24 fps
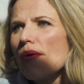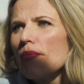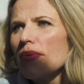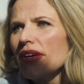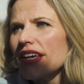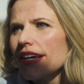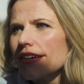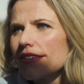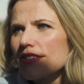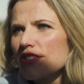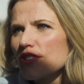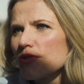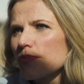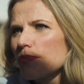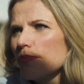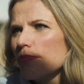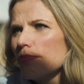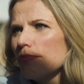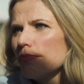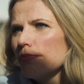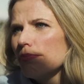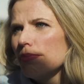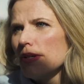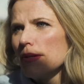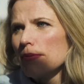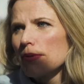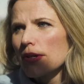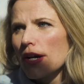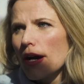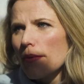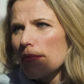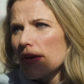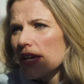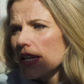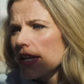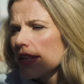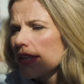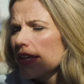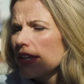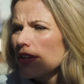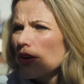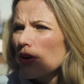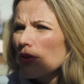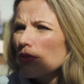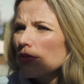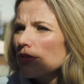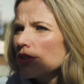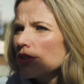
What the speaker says: because people come in and they don't,